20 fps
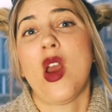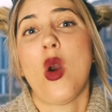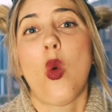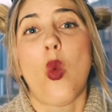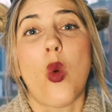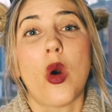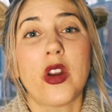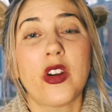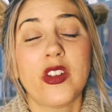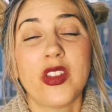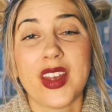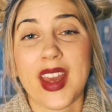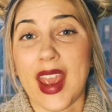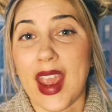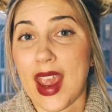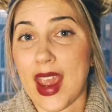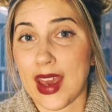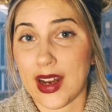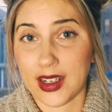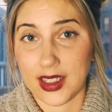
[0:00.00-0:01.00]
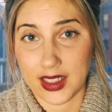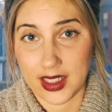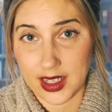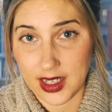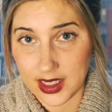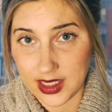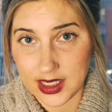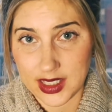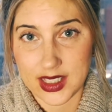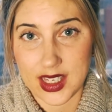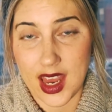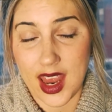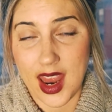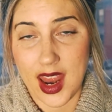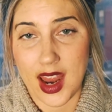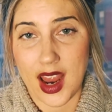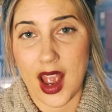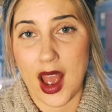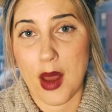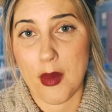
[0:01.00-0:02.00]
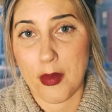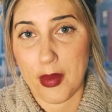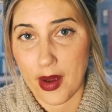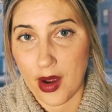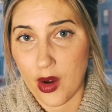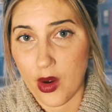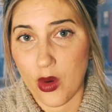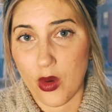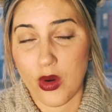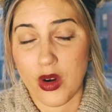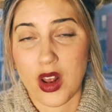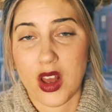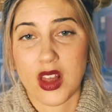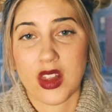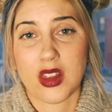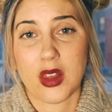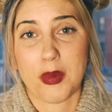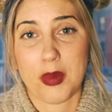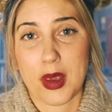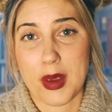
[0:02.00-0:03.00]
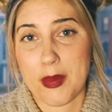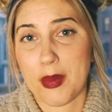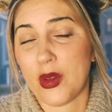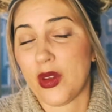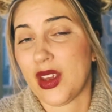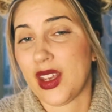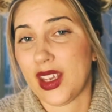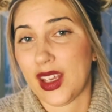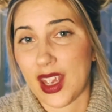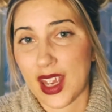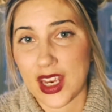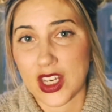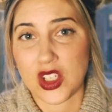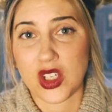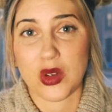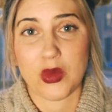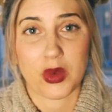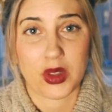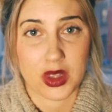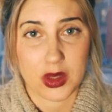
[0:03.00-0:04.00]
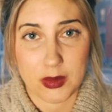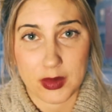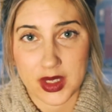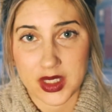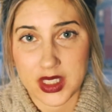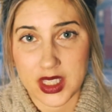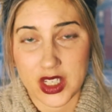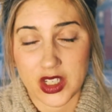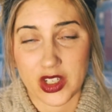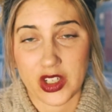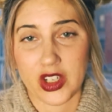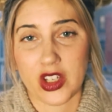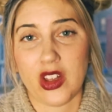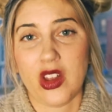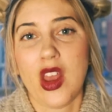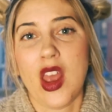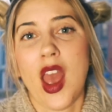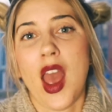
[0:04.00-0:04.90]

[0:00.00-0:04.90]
What are the analytics saying about the people engaging with the material?